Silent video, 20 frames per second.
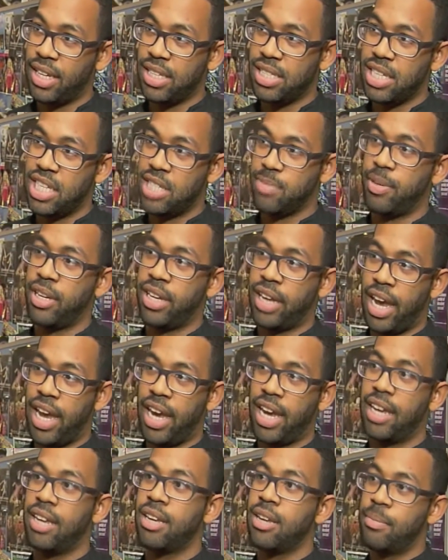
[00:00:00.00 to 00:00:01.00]
that's lesbian,
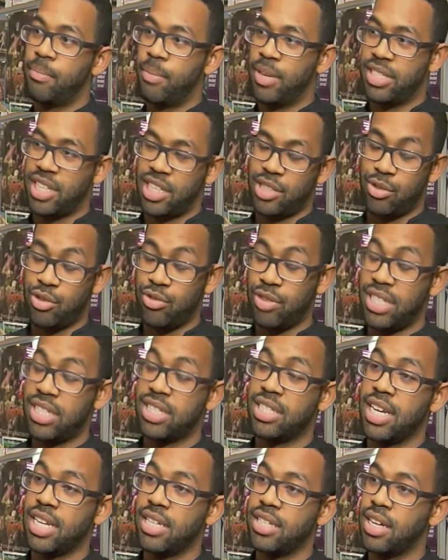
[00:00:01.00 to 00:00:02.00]
gay, bisexual,
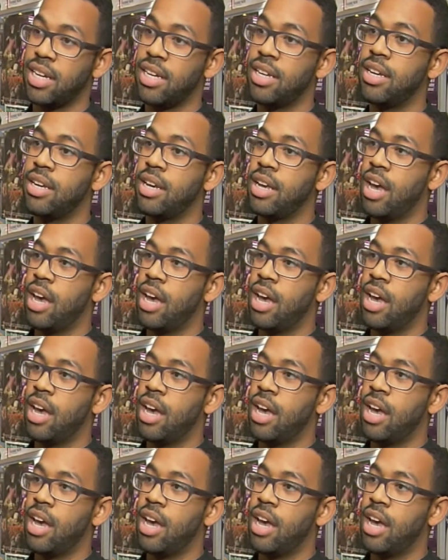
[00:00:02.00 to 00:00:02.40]
transgender,